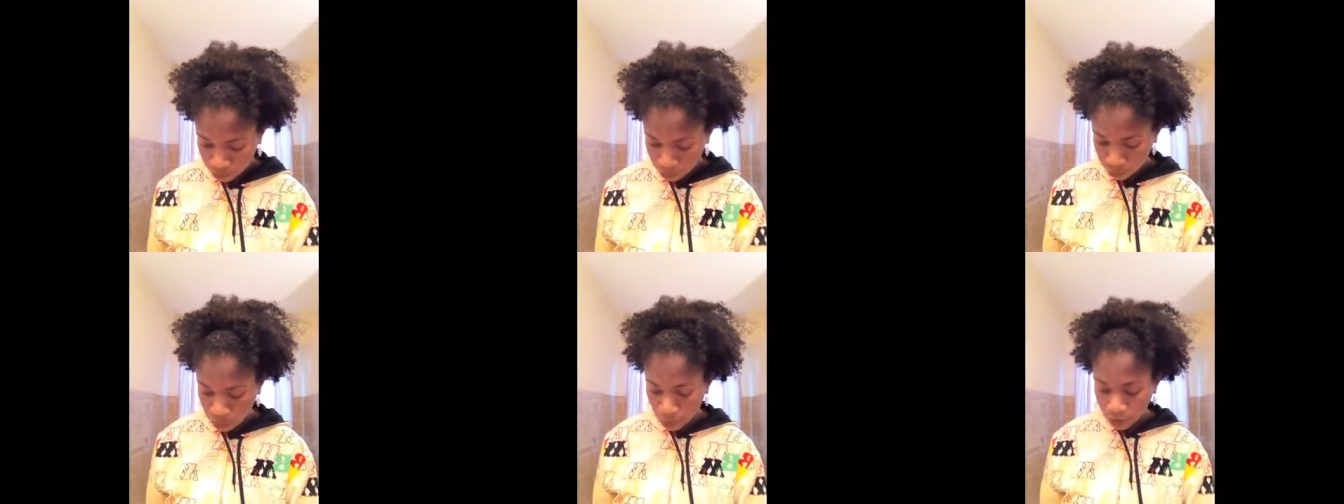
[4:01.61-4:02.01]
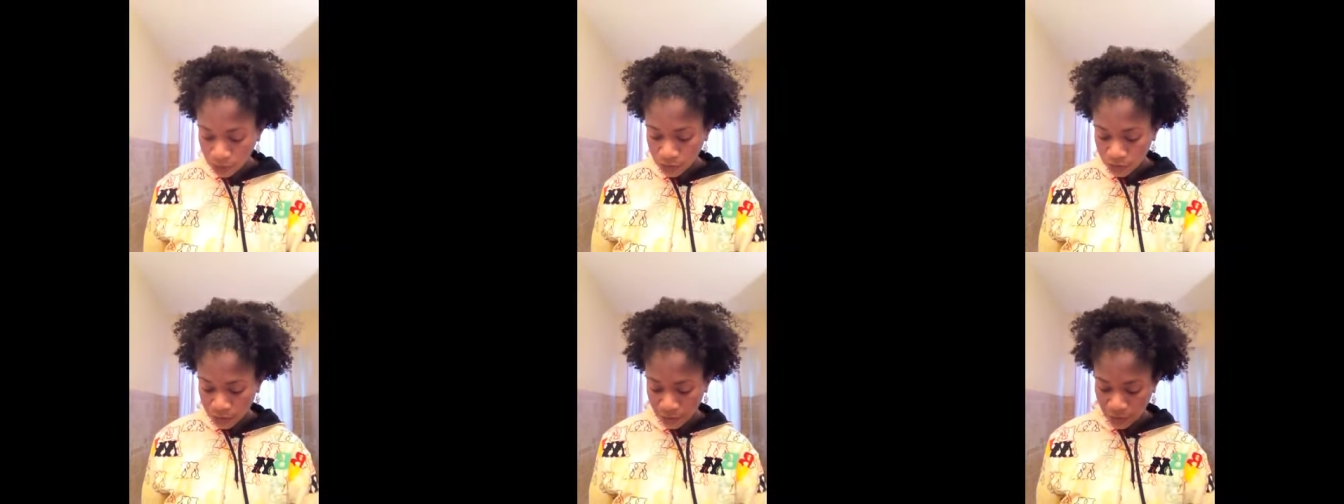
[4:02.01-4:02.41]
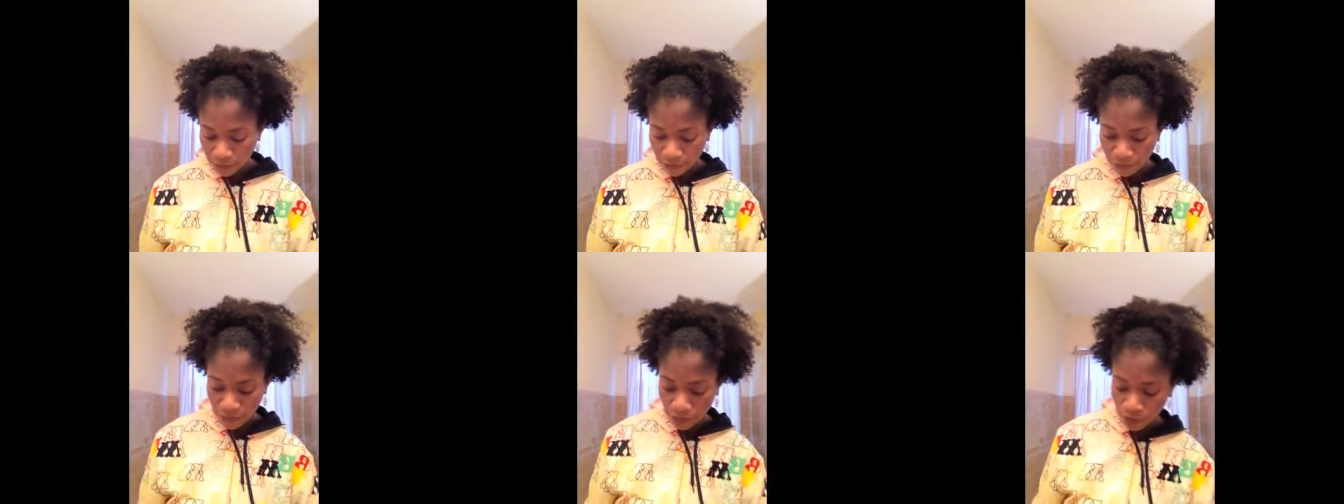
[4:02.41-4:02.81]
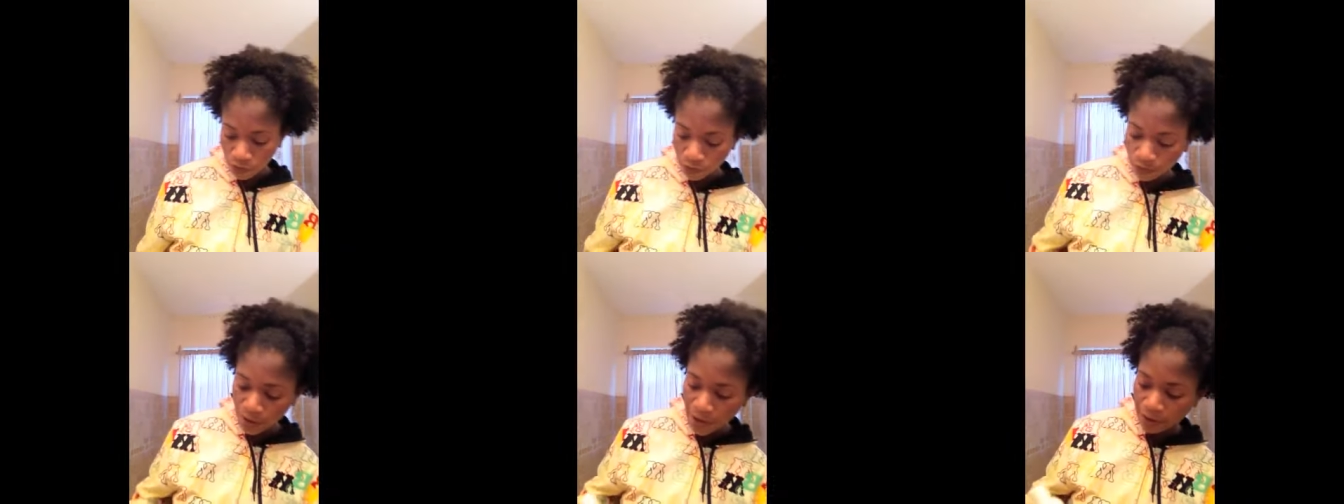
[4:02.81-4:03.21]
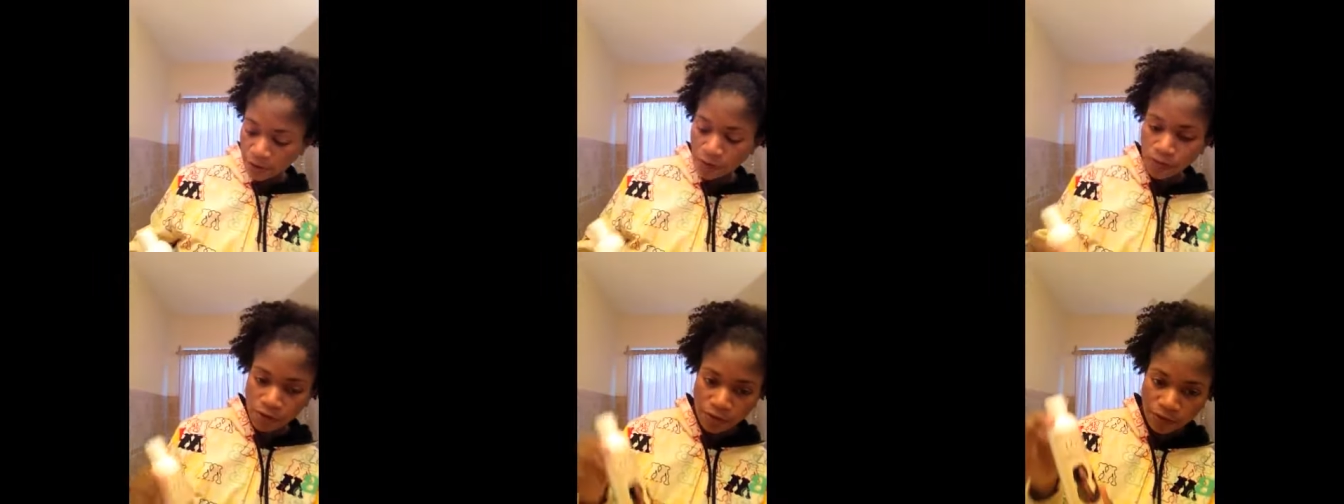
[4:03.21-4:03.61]
We also got a full
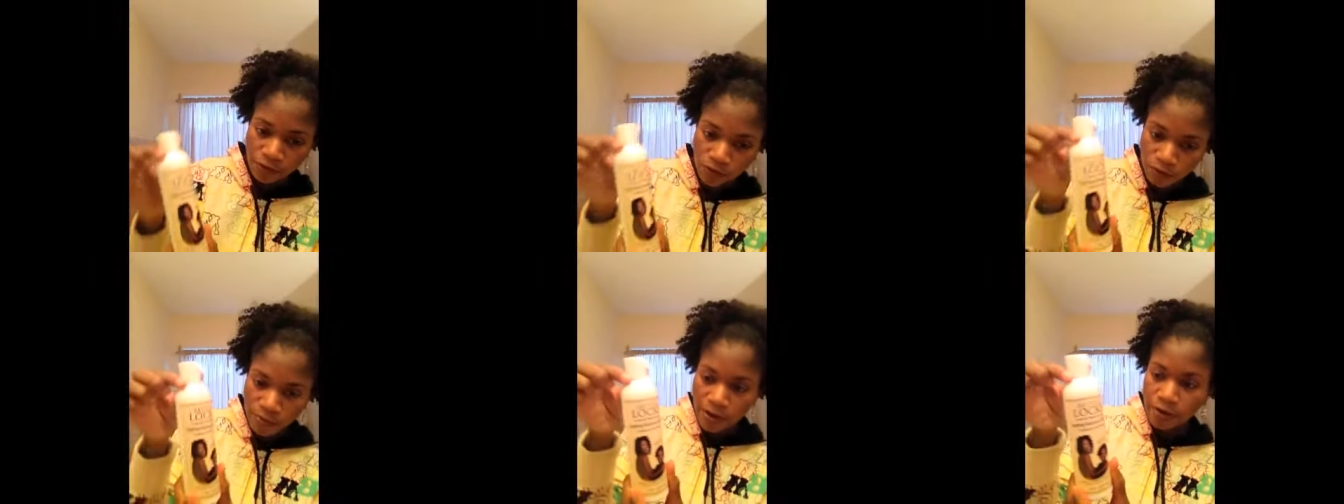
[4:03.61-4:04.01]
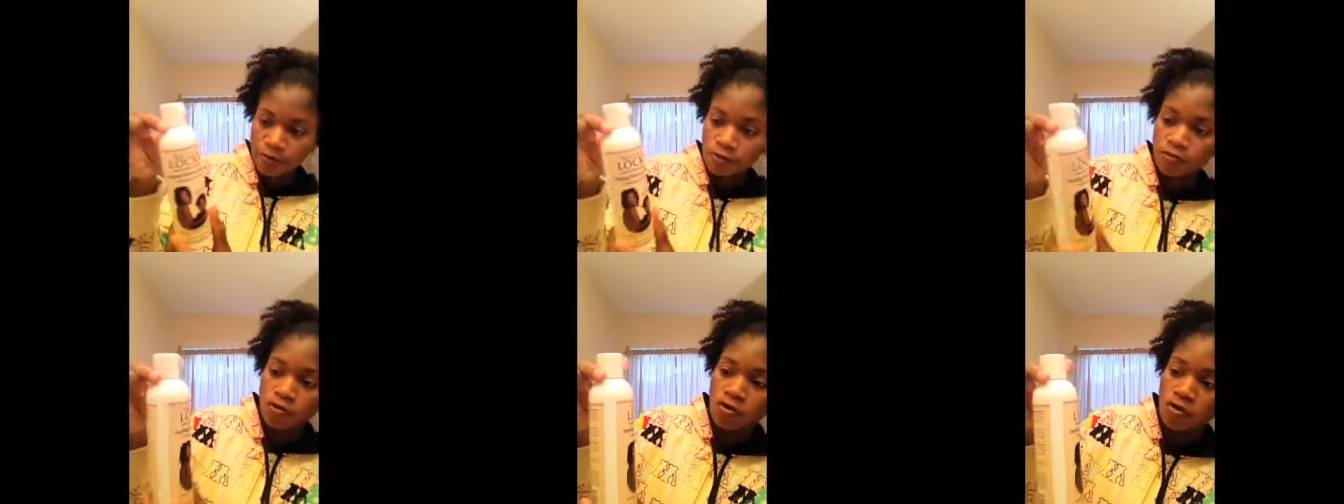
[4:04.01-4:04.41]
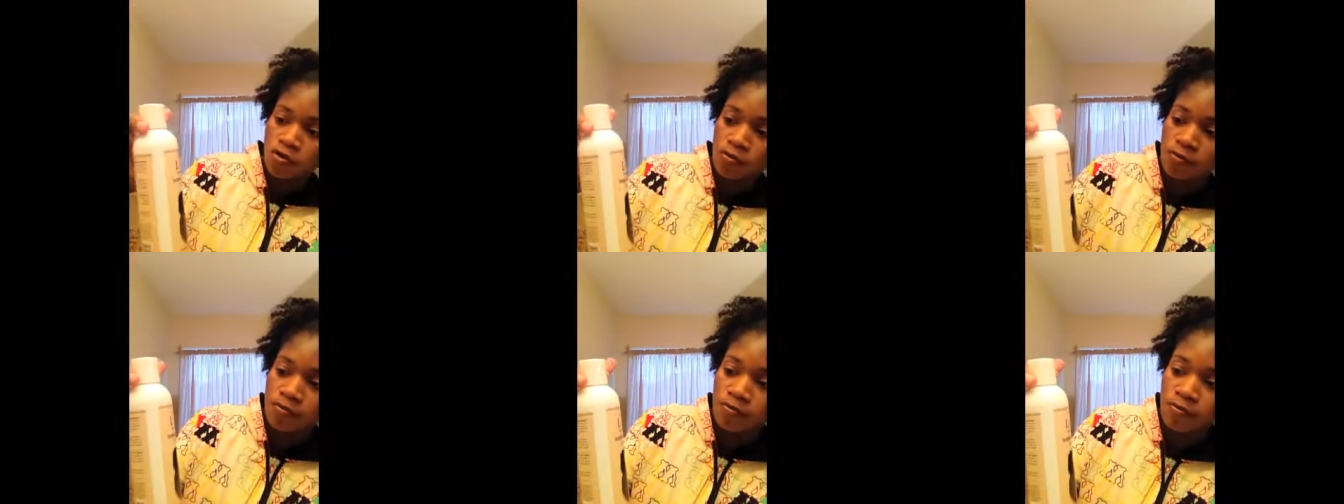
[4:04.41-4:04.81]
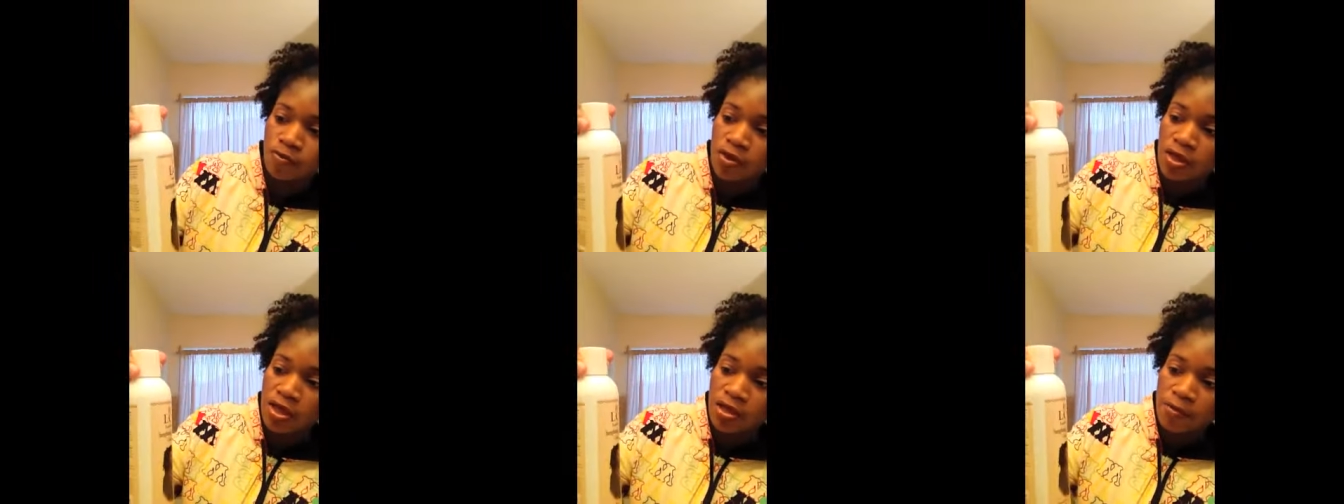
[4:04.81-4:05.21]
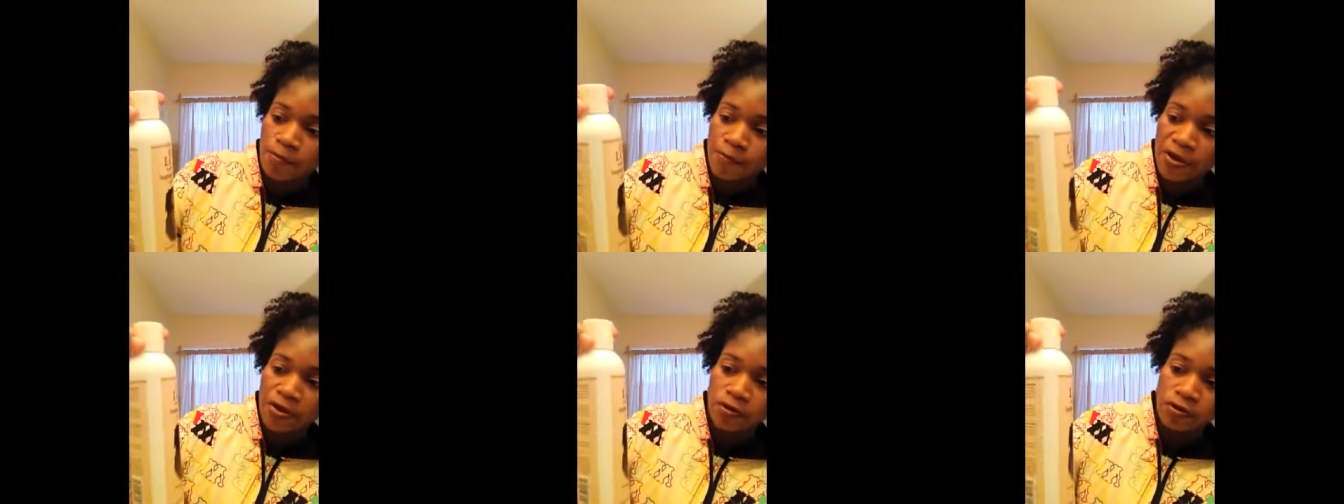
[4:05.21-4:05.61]
bottle, another full bottle called
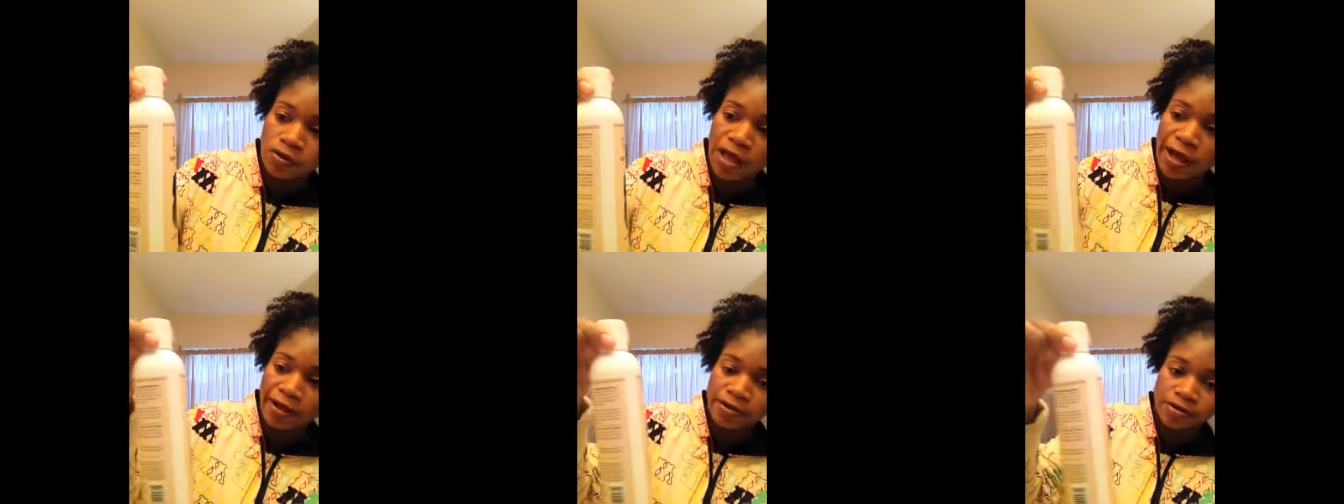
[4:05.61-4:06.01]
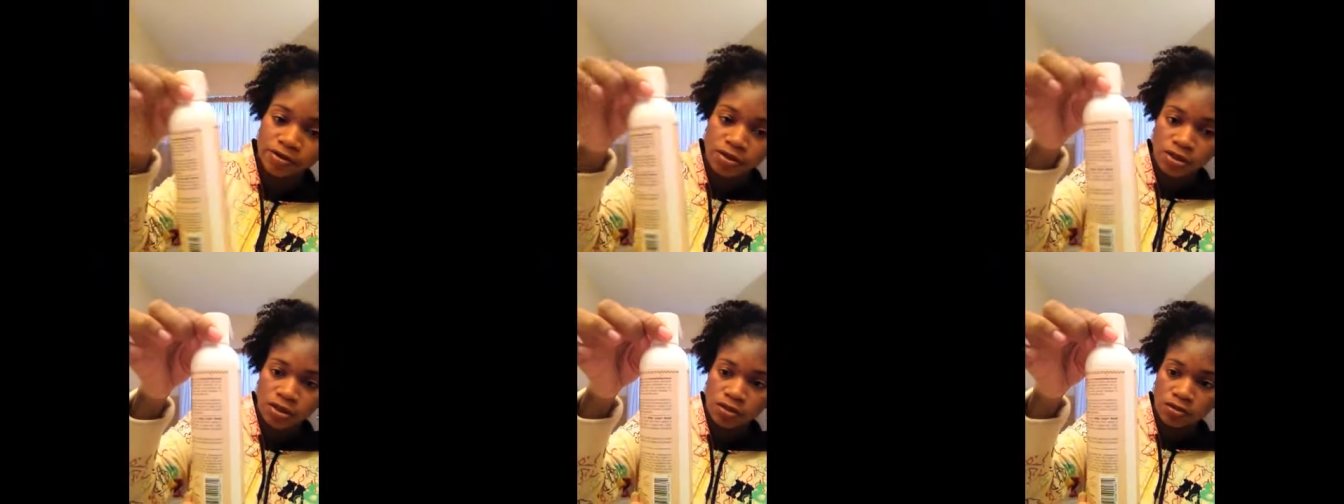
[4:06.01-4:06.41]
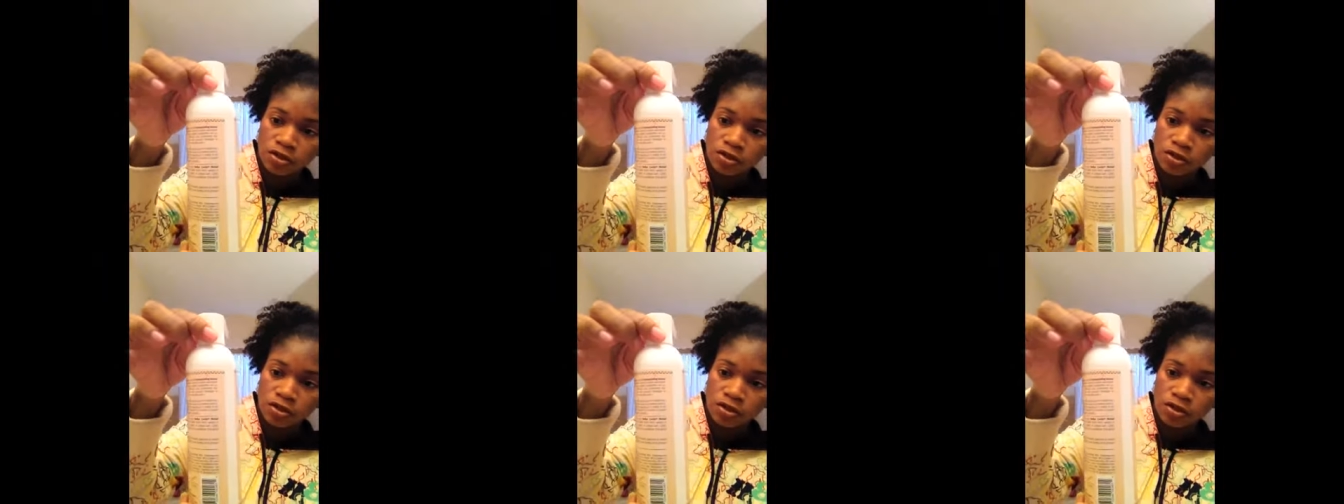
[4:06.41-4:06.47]
Better Locks.